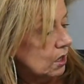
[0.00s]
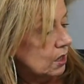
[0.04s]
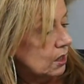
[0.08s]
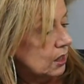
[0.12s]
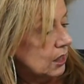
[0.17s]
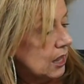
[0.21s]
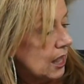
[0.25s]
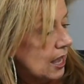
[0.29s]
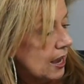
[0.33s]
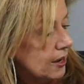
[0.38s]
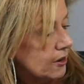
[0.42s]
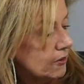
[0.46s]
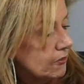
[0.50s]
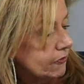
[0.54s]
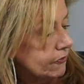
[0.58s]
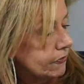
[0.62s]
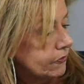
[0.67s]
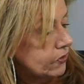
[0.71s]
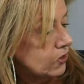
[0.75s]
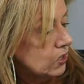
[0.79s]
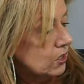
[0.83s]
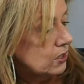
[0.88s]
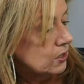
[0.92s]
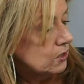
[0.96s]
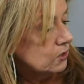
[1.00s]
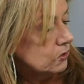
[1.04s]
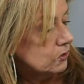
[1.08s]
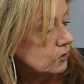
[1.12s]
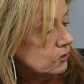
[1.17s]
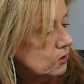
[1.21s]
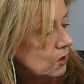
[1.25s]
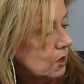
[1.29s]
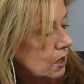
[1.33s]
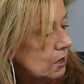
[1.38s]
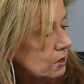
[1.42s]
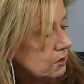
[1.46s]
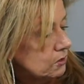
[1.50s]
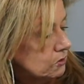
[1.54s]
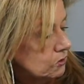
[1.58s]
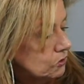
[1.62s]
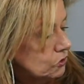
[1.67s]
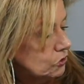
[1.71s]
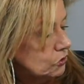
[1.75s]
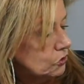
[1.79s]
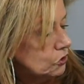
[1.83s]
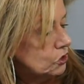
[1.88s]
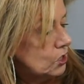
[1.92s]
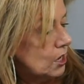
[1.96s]
Life.
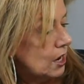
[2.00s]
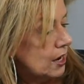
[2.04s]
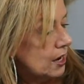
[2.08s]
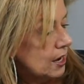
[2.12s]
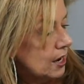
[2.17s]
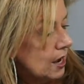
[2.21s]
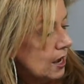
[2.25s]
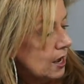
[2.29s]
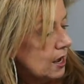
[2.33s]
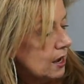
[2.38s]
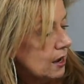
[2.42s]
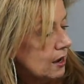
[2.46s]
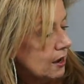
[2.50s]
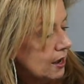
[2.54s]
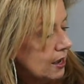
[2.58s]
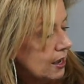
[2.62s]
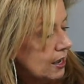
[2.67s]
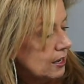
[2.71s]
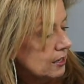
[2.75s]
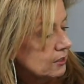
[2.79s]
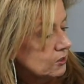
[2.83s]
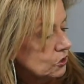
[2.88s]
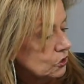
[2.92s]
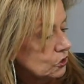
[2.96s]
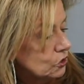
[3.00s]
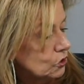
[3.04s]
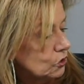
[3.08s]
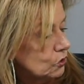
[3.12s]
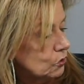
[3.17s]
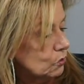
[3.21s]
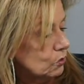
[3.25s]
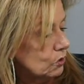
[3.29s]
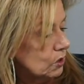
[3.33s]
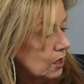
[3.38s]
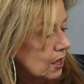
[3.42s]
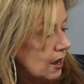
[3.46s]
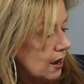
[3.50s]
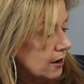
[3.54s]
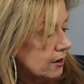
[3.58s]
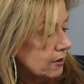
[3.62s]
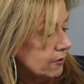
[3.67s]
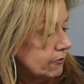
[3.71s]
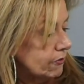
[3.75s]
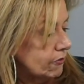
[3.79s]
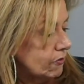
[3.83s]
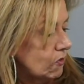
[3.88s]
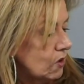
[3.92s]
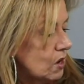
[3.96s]
J-I-S-U
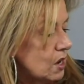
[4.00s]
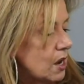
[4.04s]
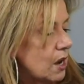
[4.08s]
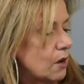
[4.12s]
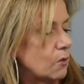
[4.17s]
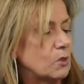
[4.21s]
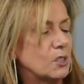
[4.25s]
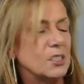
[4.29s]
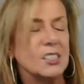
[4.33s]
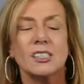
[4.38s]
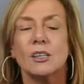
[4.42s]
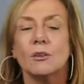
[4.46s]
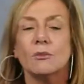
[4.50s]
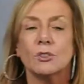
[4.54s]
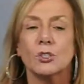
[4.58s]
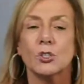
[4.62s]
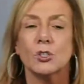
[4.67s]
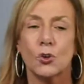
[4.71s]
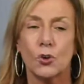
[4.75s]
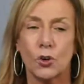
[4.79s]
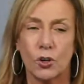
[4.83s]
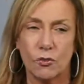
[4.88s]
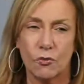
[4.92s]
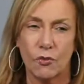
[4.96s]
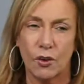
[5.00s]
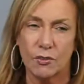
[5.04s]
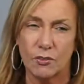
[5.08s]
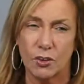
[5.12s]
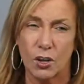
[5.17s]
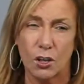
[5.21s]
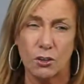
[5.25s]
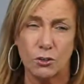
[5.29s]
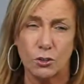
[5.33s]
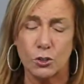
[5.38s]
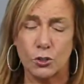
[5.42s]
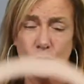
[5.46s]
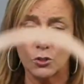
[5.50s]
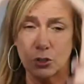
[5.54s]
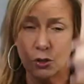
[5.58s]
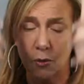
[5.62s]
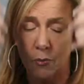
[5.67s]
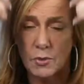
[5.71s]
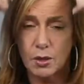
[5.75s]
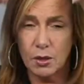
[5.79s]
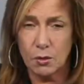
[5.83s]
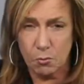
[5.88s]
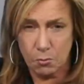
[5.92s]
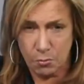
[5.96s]
Life. I want to say it was $35 or
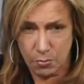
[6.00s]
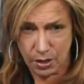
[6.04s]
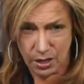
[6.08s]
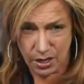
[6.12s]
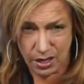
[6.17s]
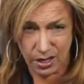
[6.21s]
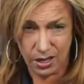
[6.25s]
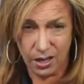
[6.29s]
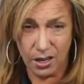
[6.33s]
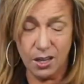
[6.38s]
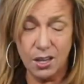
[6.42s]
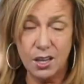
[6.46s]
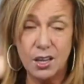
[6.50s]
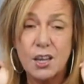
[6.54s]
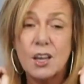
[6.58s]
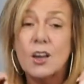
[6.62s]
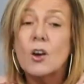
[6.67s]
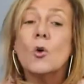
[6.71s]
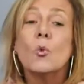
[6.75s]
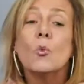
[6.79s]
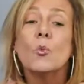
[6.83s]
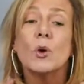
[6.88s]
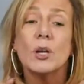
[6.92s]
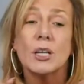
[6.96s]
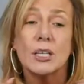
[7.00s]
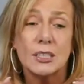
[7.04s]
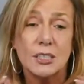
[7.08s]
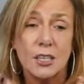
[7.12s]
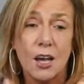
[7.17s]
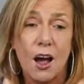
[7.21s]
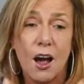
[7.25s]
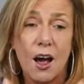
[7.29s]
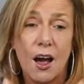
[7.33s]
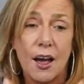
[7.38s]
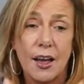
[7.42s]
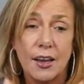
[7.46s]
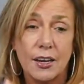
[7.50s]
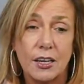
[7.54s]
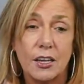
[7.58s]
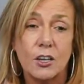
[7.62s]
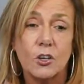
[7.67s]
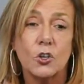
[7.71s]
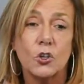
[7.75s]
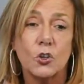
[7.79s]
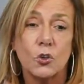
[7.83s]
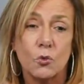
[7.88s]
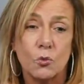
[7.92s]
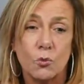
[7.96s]
something, but when it's hot
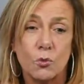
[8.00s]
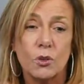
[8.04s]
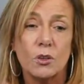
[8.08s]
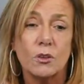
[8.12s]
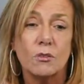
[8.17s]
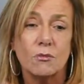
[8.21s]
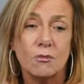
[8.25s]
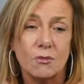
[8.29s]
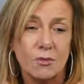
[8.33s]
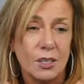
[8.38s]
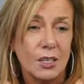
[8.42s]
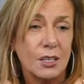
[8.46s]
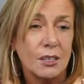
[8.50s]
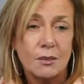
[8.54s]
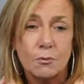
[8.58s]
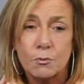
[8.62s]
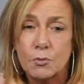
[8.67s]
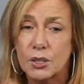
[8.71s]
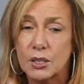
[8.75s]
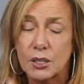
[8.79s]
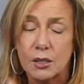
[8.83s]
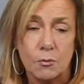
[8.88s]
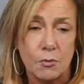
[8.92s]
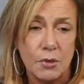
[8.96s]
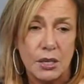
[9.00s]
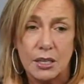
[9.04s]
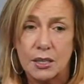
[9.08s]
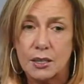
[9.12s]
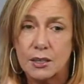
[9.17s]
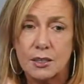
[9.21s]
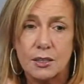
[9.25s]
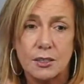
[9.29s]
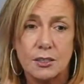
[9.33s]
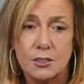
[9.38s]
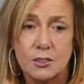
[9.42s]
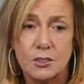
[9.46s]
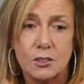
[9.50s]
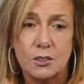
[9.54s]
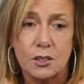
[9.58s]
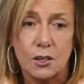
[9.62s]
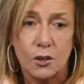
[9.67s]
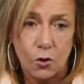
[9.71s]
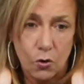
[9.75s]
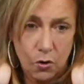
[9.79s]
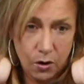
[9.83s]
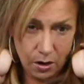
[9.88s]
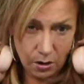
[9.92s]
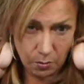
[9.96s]
and you can, believe me, it's
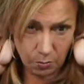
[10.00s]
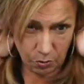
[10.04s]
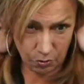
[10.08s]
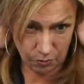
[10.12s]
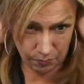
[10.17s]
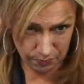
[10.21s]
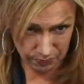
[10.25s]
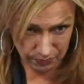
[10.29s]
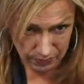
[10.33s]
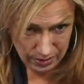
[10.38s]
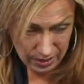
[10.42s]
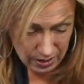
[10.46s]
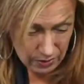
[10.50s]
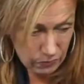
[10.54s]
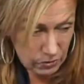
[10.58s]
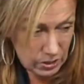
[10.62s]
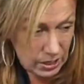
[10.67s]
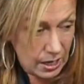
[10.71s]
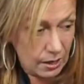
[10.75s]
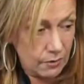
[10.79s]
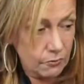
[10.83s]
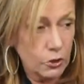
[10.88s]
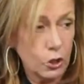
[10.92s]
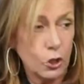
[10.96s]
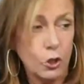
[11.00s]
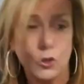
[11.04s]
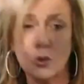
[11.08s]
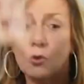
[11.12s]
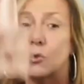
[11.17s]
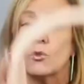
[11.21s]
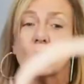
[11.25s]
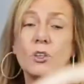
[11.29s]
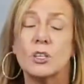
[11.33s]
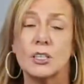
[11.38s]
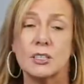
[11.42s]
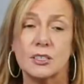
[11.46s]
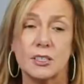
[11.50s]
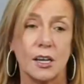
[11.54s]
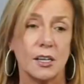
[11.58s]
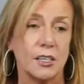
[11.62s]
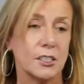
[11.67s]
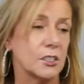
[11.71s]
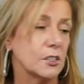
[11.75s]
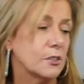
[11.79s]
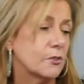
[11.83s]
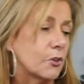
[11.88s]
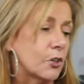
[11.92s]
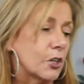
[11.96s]
incredible. And they even have cute
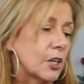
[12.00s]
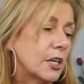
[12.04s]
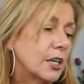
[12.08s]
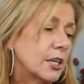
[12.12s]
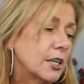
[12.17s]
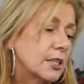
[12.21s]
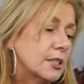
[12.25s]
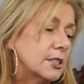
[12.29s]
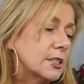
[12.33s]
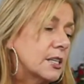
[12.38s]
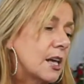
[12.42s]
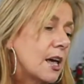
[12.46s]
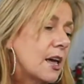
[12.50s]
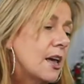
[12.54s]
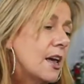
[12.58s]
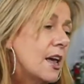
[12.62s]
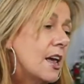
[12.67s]
designs for kids.